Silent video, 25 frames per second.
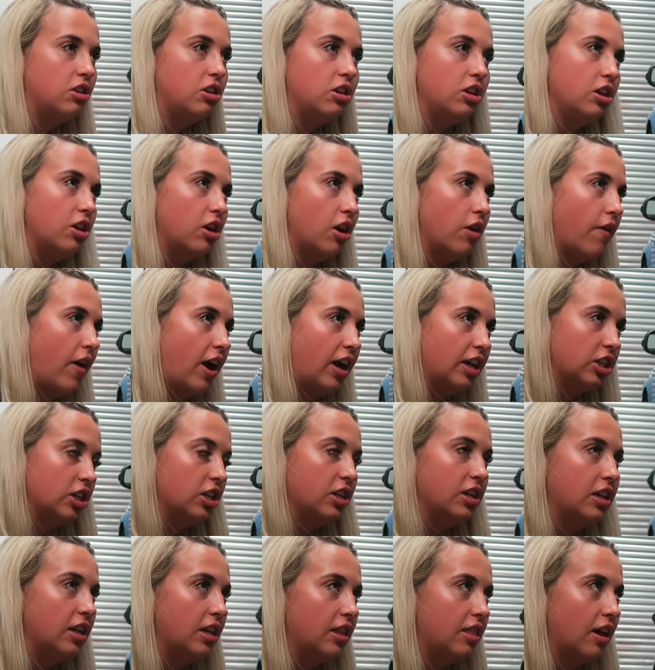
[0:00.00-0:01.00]
you don't
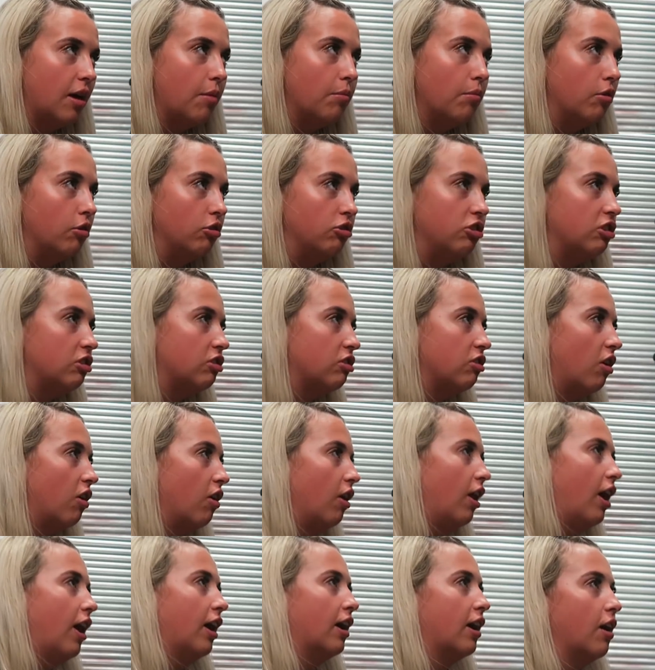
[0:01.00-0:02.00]
actually need that much. It's not
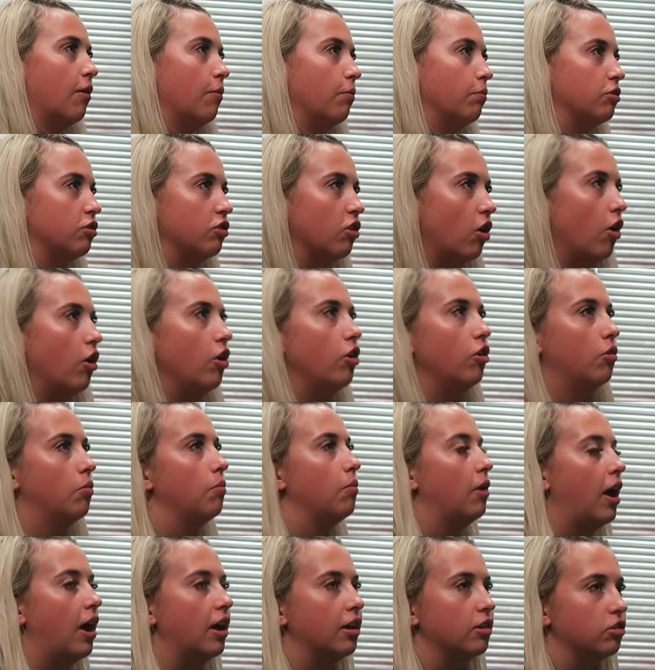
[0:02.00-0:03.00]
like I'm starting up
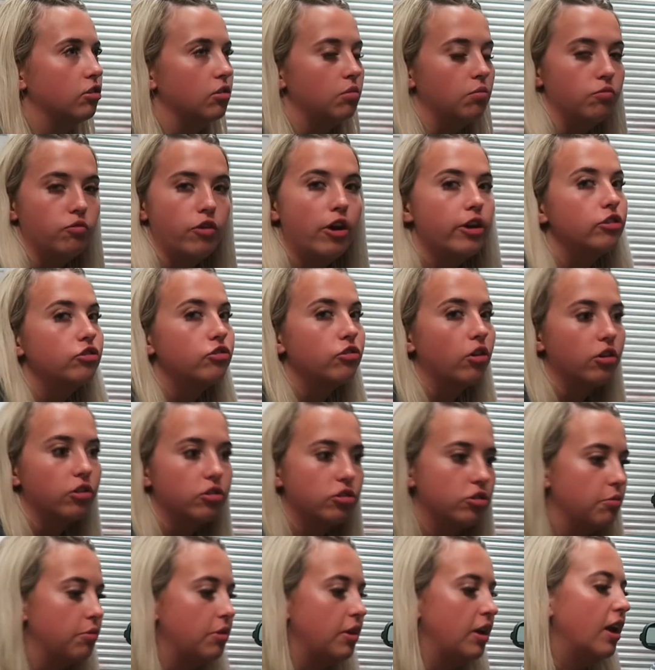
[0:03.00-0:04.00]
like some restaurant or
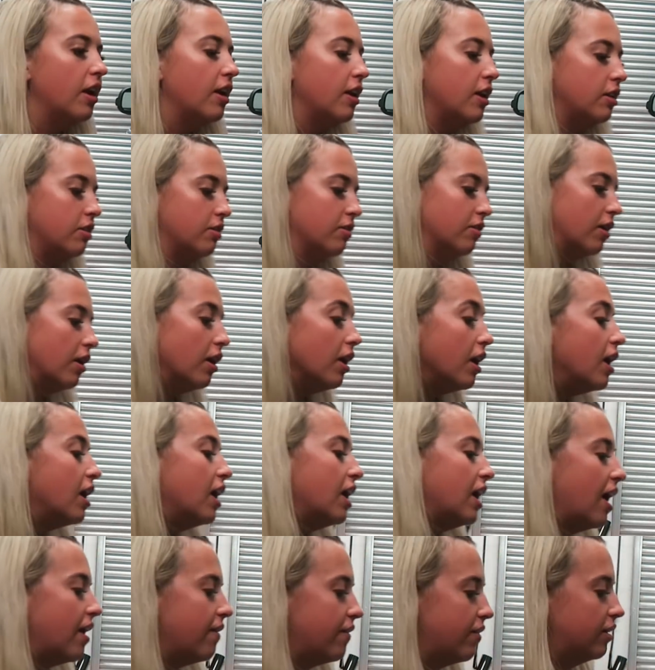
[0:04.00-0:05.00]
something. I need to
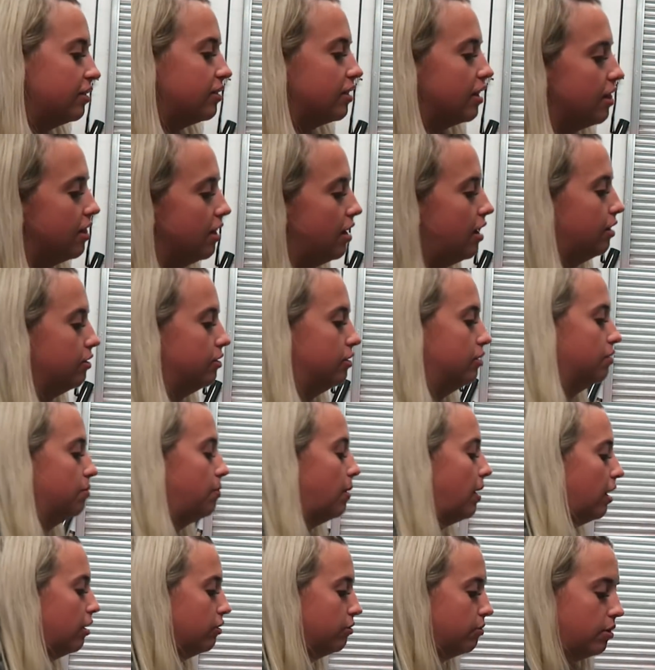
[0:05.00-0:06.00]
invest in thousands of
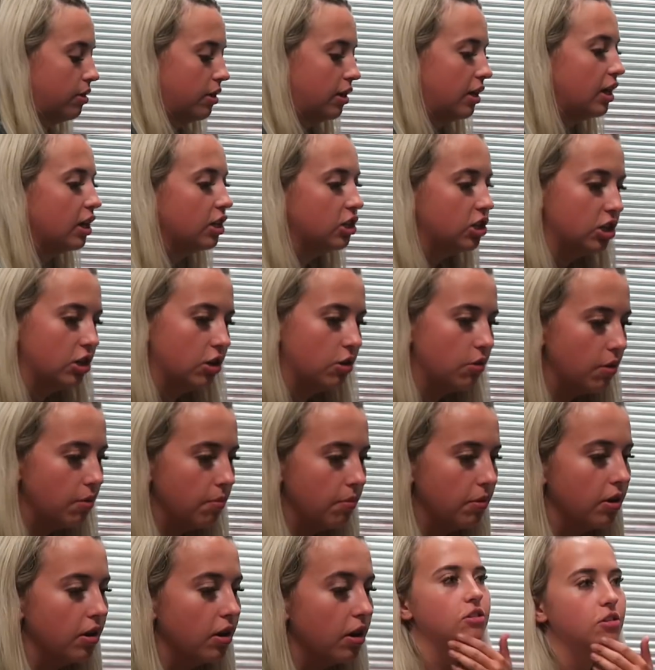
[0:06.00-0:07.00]
pounds worth of kitchen
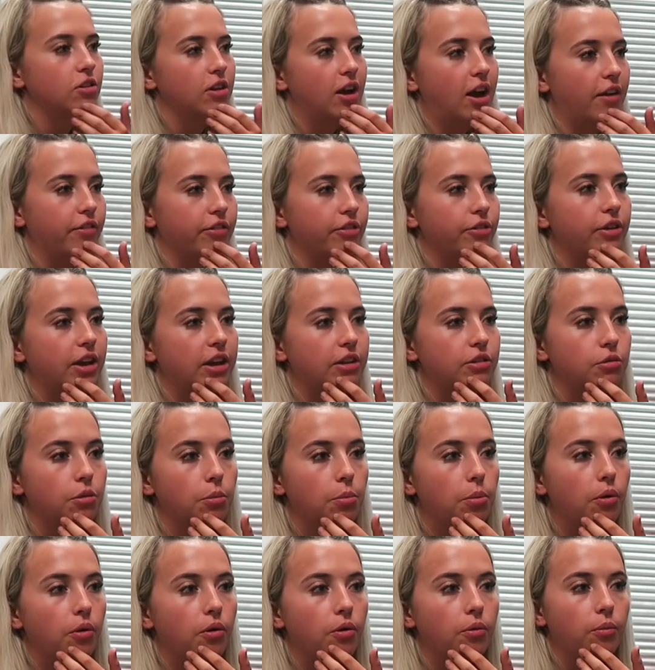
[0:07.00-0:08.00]
equipment. It's gonna have to get to a
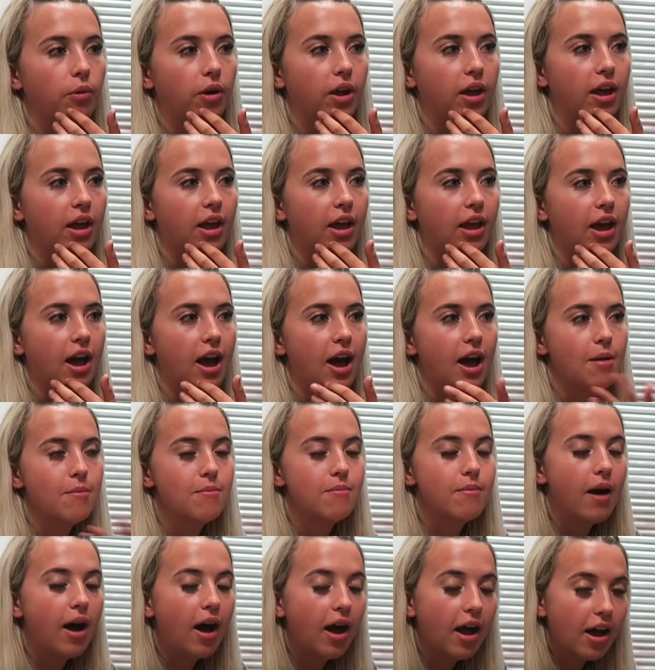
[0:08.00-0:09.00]
point where I
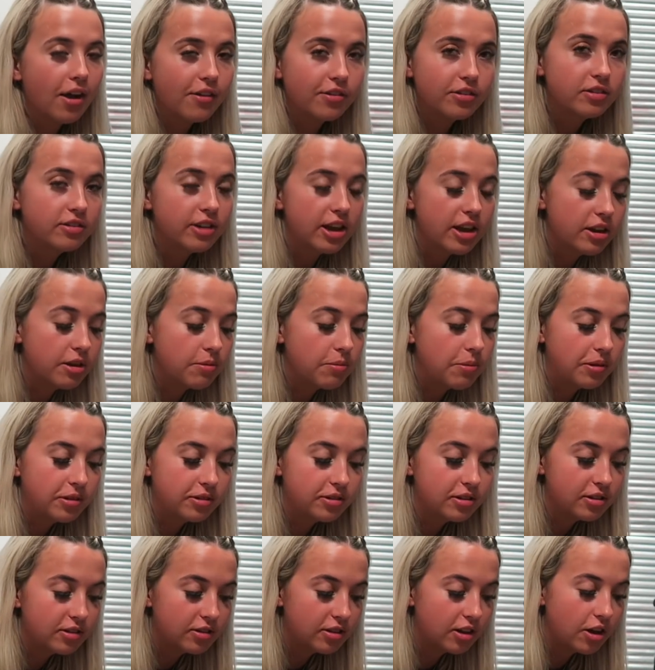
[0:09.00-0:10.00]
might have to take a
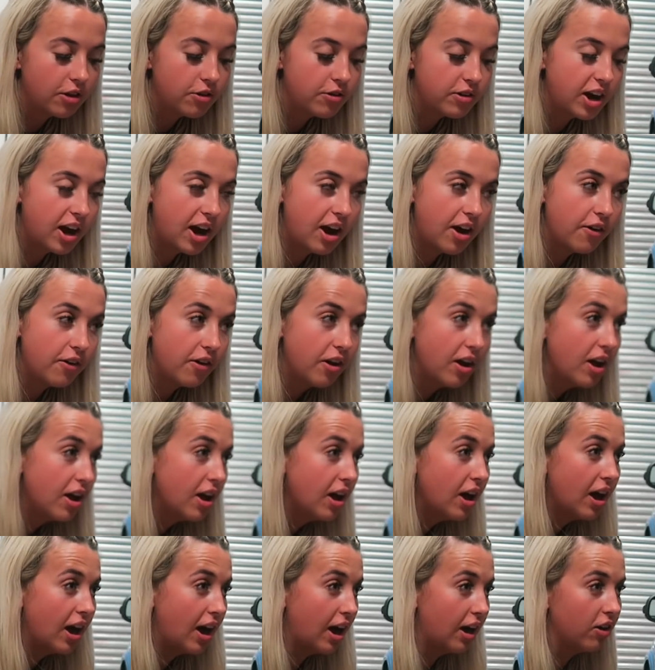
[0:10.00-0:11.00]
business loan out.
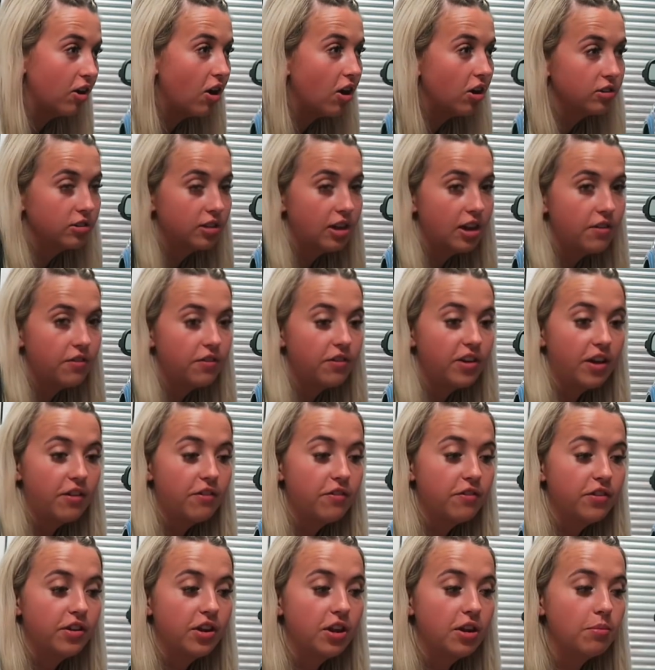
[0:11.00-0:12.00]
I can't say for
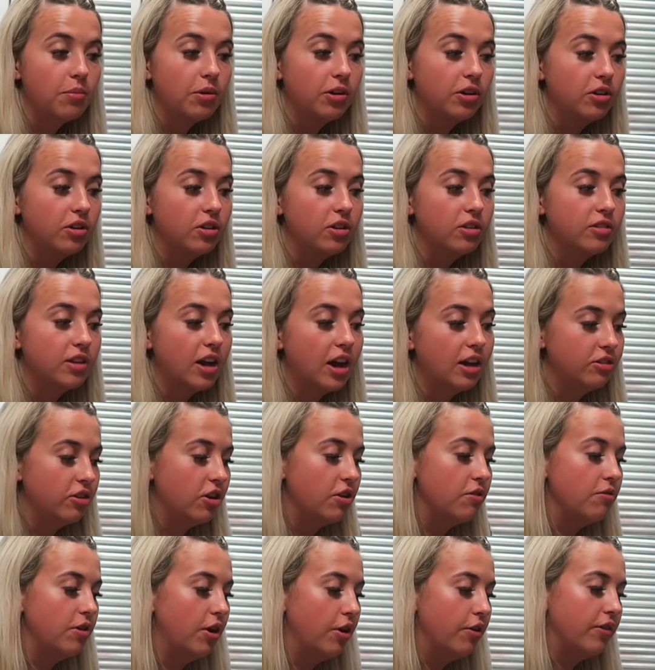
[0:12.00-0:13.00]
definite because I
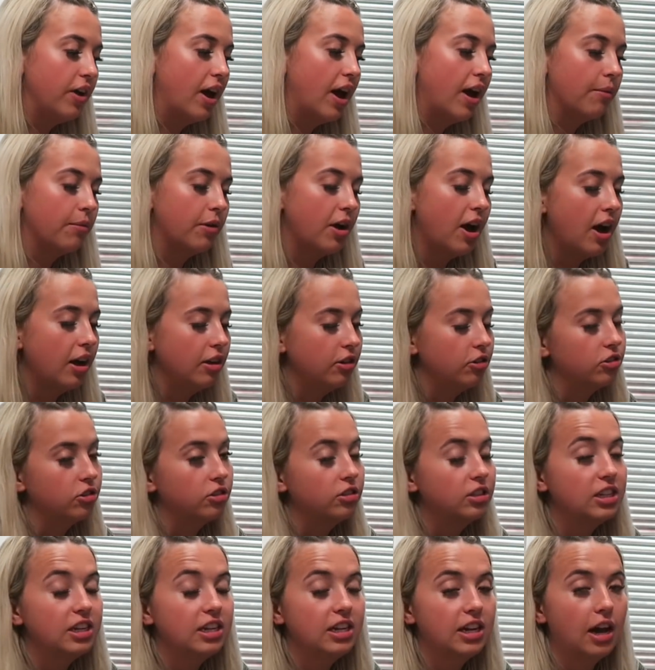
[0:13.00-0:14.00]
don't know yet. I'm kind of just
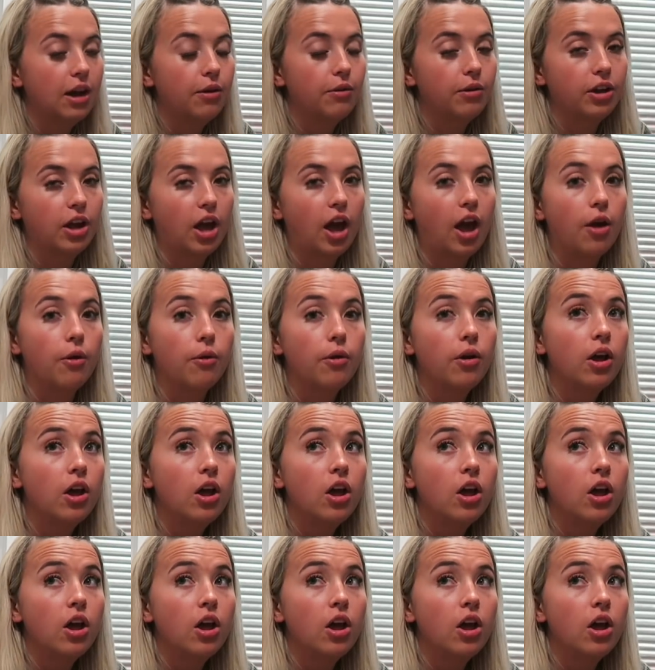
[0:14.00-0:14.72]
seeing how I go